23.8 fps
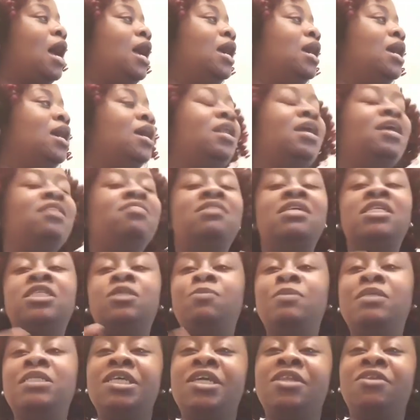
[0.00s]
And in
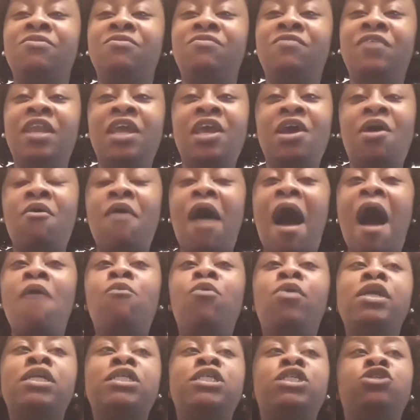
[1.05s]
this particular video, I
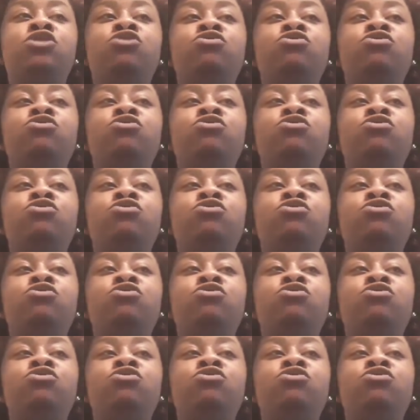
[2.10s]
wanted to